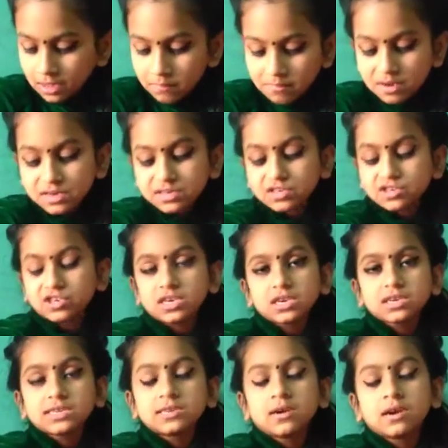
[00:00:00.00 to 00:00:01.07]
But she
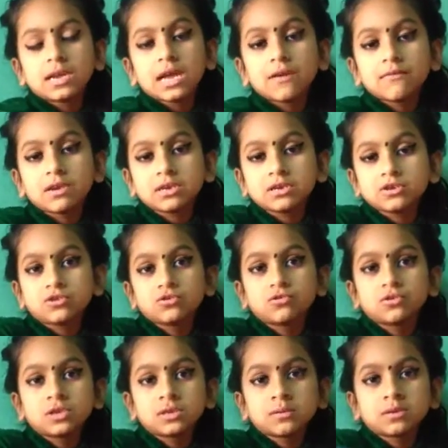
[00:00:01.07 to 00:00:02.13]
does not have any
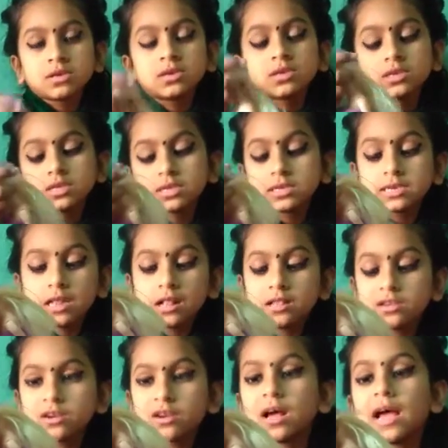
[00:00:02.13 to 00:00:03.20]
shoes, but still,
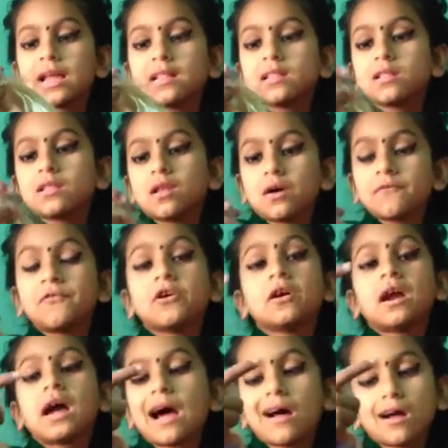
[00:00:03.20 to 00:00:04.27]
I love her